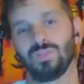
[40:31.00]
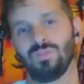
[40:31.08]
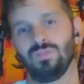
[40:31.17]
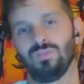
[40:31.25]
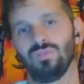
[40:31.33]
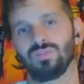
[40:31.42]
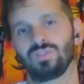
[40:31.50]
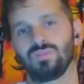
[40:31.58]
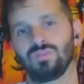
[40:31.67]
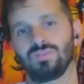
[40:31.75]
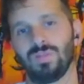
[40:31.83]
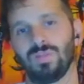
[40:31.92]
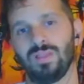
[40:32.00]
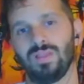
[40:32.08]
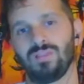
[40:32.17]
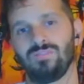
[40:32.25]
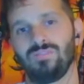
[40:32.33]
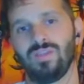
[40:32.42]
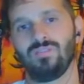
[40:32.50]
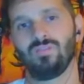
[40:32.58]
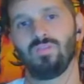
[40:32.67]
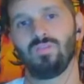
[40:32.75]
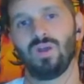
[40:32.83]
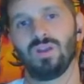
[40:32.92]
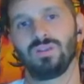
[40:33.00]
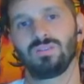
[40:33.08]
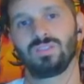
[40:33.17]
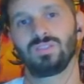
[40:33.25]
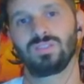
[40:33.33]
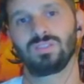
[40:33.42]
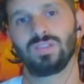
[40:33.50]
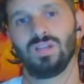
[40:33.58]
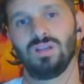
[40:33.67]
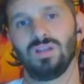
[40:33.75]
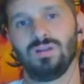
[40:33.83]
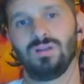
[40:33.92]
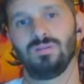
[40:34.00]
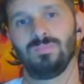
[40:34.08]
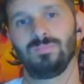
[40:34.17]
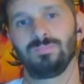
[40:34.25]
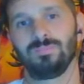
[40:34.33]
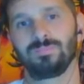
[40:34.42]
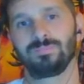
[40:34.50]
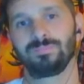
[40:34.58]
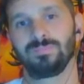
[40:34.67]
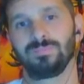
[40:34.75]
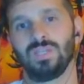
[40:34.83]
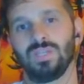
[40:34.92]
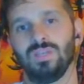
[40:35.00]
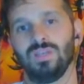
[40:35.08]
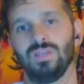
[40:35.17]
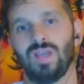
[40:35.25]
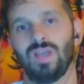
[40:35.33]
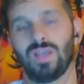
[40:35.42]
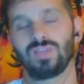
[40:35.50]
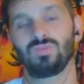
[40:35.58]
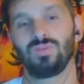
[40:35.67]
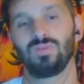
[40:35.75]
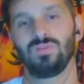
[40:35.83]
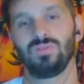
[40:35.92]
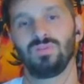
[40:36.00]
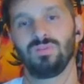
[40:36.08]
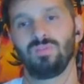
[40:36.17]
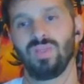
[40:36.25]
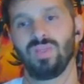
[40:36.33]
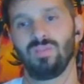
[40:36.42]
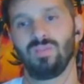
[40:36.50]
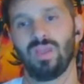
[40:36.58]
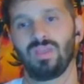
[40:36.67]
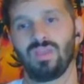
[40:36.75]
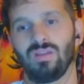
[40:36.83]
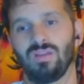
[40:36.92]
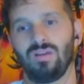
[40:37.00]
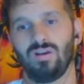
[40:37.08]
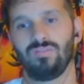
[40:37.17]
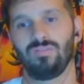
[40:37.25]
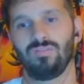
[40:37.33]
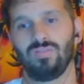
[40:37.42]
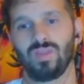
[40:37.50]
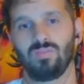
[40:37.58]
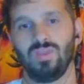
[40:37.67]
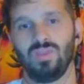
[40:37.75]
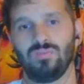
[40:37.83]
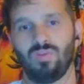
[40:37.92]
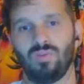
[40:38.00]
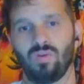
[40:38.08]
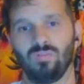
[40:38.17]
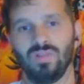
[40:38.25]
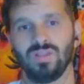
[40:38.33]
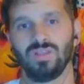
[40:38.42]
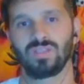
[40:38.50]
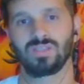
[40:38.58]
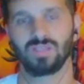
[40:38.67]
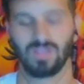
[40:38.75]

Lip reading: in terms of my like favorite parts, I guess piggybacking off of like being formless,